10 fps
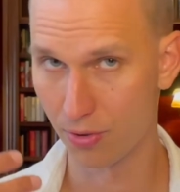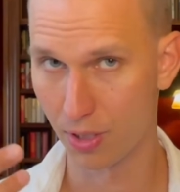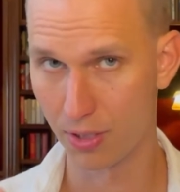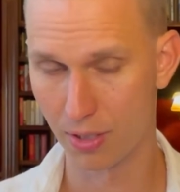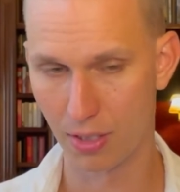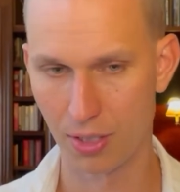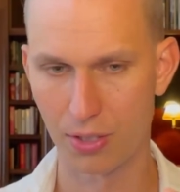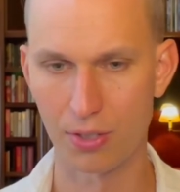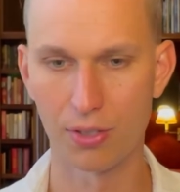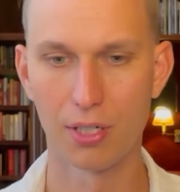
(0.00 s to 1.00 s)
You can start
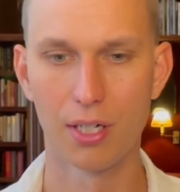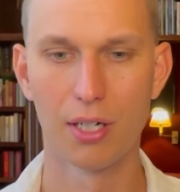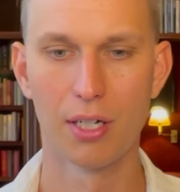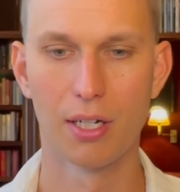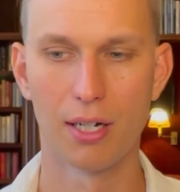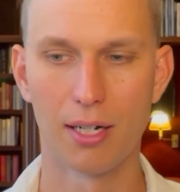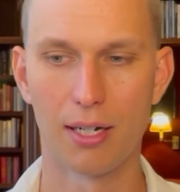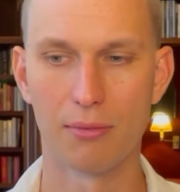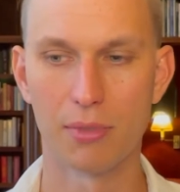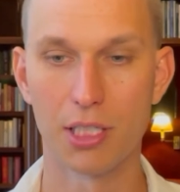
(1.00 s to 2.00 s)
to
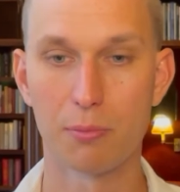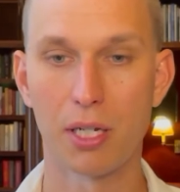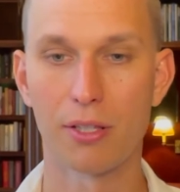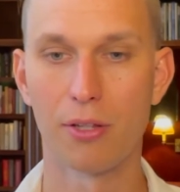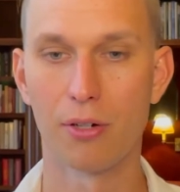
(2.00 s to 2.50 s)
inspect